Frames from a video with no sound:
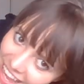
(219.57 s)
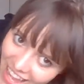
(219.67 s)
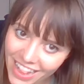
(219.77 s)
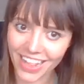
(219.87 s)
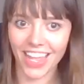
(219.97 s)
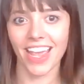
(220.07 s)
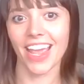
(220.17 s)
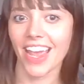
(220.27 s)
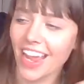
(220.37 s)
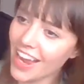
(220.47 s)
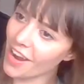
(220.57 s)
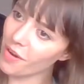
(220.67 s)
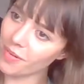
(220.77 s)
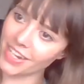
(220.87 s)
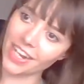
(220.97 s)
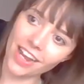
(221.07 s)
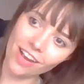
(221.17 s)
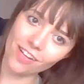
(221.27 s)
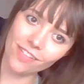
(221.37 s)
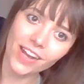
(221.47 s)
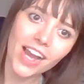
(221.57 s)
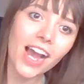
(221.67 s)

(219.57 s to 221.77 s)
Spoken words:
And there we go.